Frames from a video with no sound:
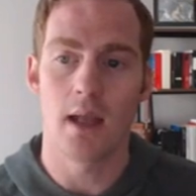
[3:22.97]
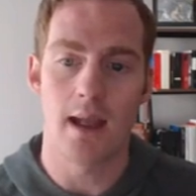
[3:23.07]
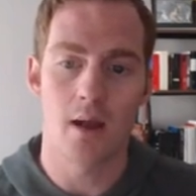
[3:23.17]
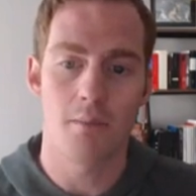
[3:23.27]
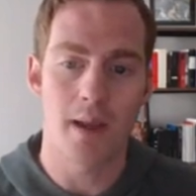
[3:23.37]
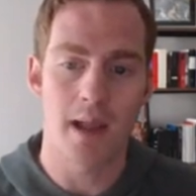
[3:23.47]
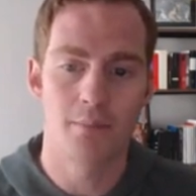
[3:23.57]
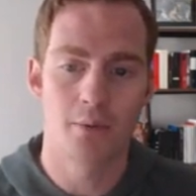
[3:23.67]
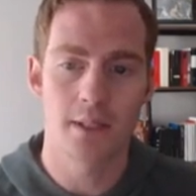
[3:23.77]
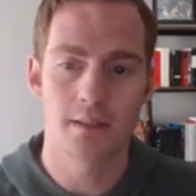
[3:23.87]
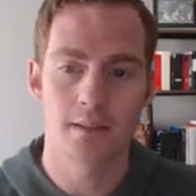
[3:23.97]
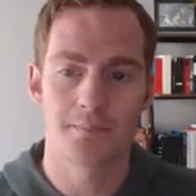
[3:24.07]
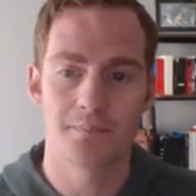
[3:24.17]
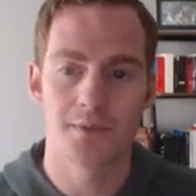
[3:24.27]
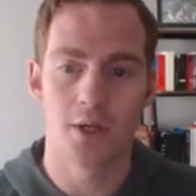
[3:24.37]
our pain points.
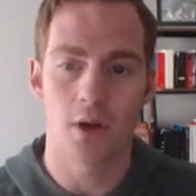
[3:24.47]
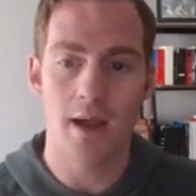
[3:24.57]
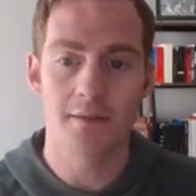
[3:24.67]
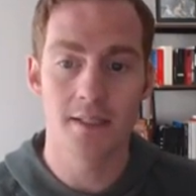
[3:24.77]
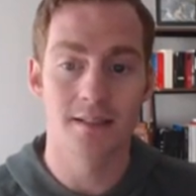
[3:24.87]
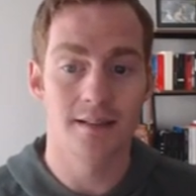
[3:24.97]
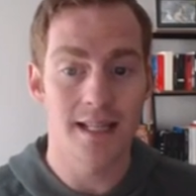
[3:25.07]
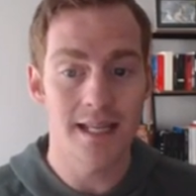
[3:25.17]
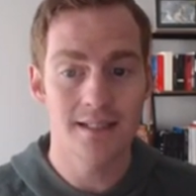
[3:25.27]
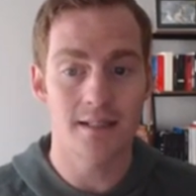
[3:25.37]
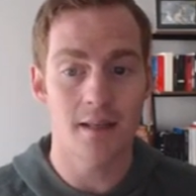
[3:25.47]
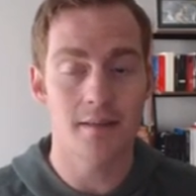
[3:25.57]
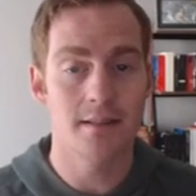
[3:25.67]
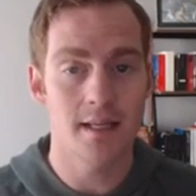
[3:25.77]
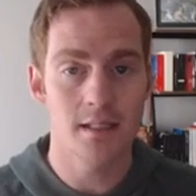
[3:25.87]
So I've just linked another
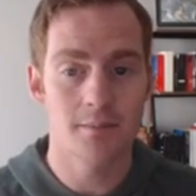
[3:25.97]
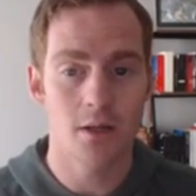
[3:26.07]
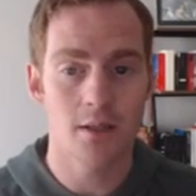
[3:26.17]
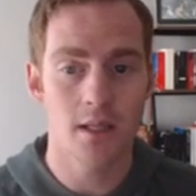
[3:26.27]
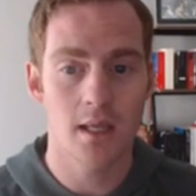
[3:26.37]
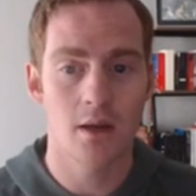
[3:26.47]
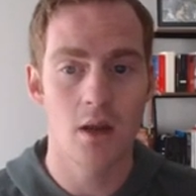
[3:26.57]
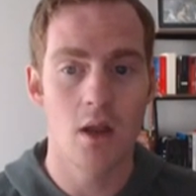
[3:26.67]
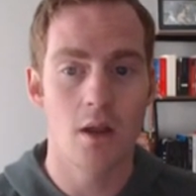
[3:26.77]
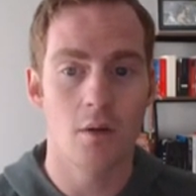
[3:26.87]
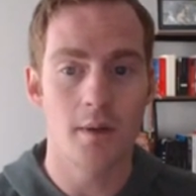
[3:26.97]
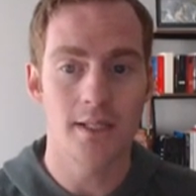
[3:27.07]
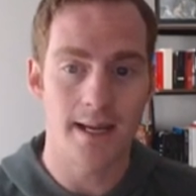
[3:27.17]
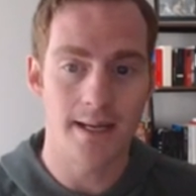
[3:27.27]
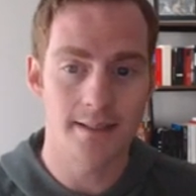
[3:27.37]
synced block here, which
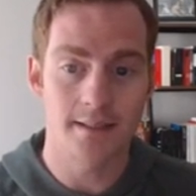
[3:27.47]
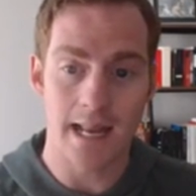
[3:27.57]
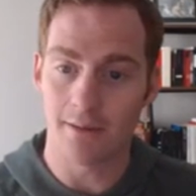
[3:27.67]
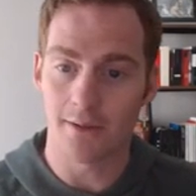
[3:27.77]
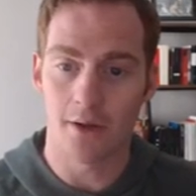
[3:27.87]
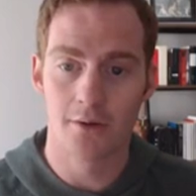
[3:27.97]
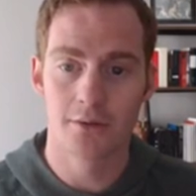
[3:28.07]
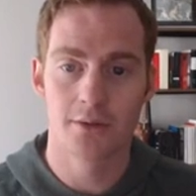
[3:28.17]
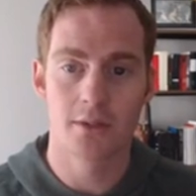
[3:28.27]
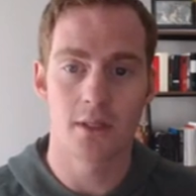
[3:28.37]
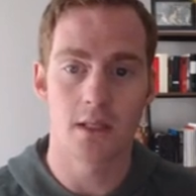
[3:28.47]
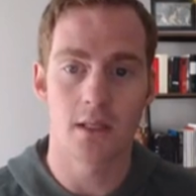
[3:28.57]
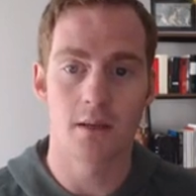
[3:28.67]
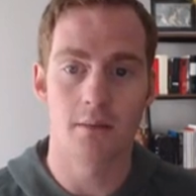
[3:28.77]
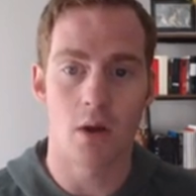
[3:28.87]
has now it hosts
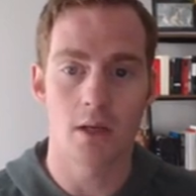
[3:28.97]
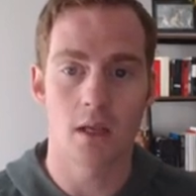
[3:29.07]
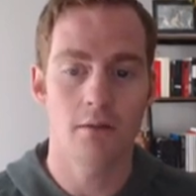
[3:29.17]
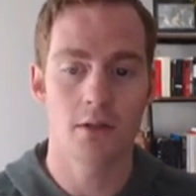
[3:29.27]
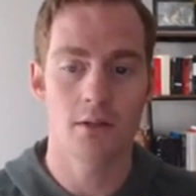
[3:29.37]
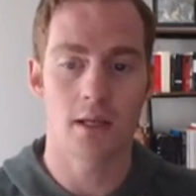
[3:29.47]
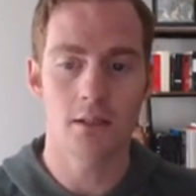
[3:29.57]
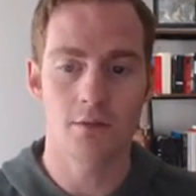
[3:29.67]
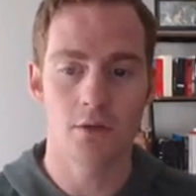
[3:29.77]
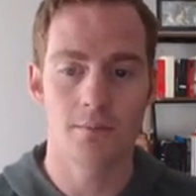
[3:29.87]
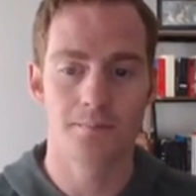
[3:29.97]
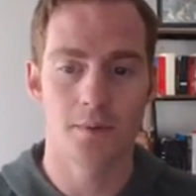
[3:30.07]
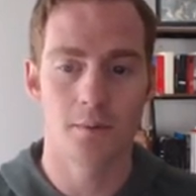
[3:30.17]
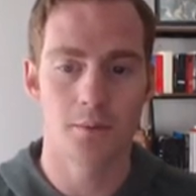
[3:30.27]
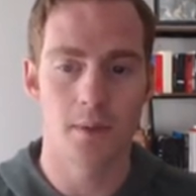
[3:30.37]
the mock inter interview,
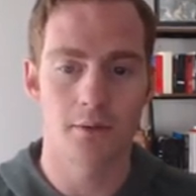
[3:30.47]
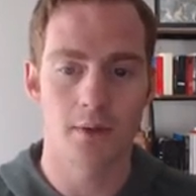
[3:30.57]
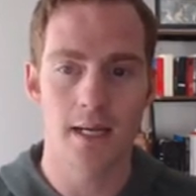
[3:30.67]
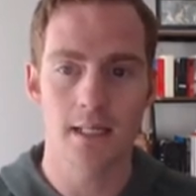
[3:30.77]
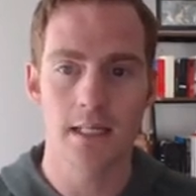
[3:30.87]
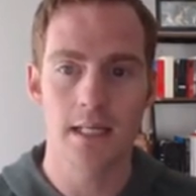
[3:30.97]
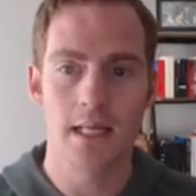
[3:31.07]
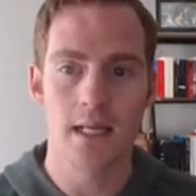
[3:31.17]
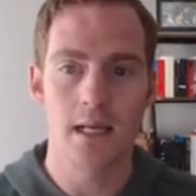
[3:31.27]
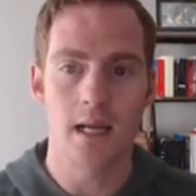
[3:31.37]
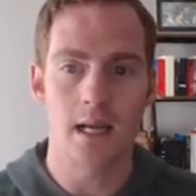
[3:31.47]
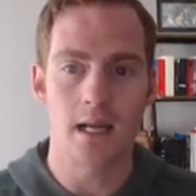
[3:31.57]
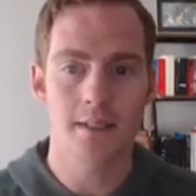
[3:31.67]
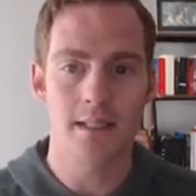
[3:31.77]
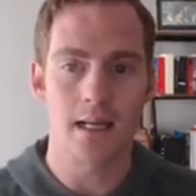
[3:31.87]
which we created.
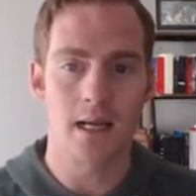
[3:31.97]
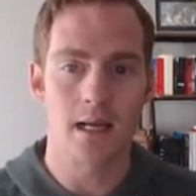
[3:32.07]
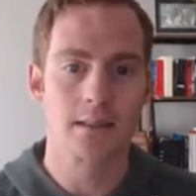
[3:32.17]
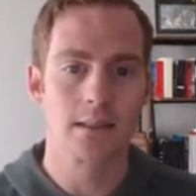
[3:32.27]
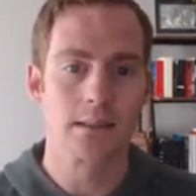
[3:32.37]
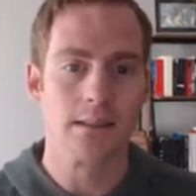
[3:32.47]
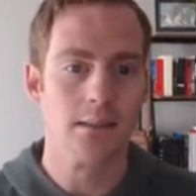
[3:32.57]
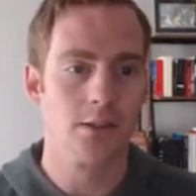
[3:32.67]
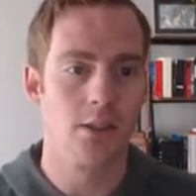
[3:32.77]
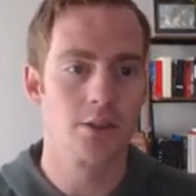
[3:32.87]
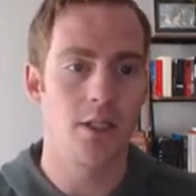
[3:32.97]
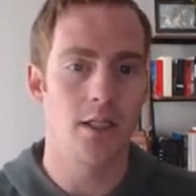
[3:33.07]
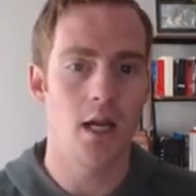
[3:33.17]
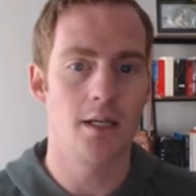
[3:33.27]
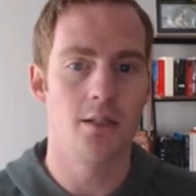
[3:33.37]
I'm just going to ask Notion
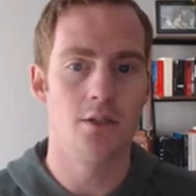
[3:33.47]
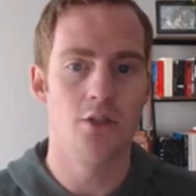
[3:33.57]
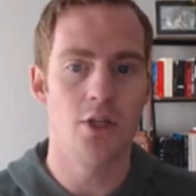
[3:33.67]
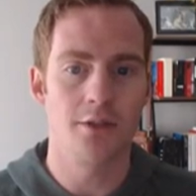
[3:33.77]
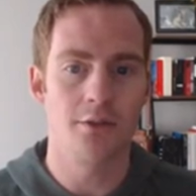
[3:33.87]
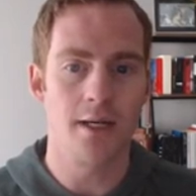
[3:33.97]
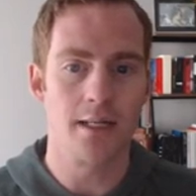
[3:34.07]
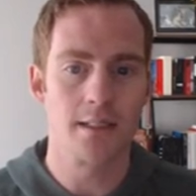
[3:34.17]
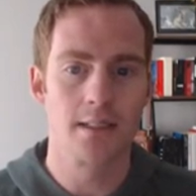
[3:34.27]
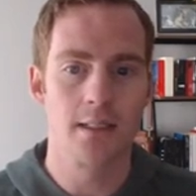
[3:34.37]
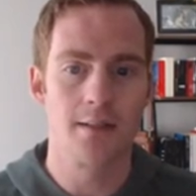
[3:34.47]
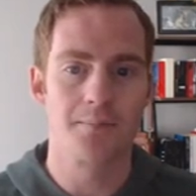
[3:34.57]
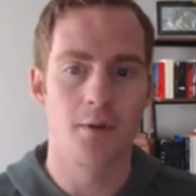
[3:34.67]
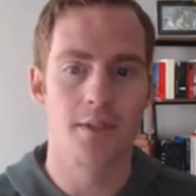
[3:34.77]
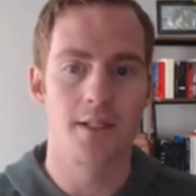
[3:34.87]
AI to generate
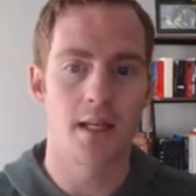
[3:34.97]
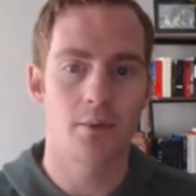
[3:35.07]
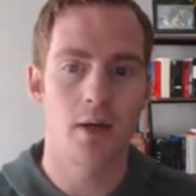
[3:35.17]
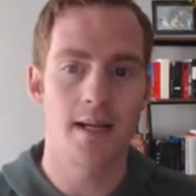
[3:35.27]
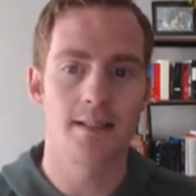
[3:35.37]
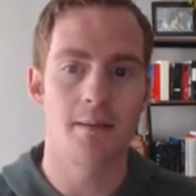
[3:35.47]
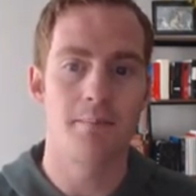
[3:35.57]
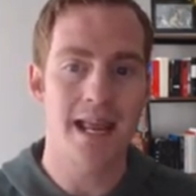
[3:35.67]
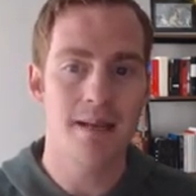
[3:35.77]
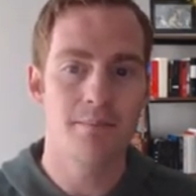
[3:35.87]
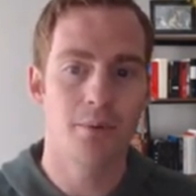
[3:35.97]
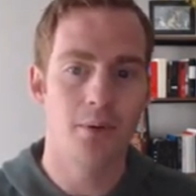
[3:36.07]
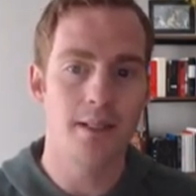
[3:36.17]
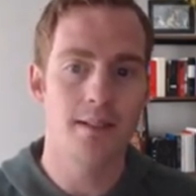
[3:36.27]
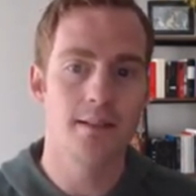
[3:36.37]
or to summarize the pain
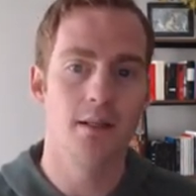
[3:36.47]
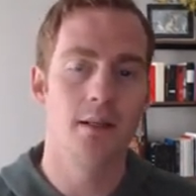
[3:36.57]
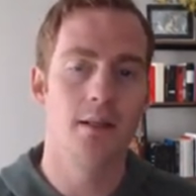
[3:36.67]
points